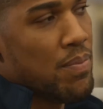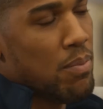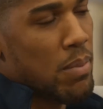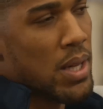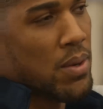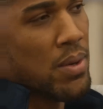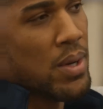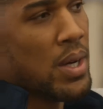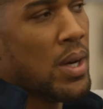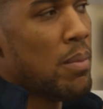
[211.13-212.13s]
middle,
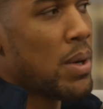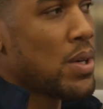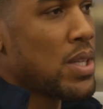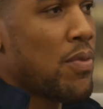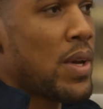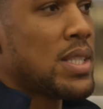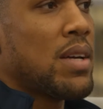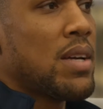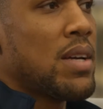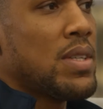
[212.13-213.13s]
because I think it's going
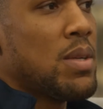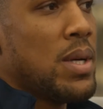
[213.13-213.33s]
to give us a bit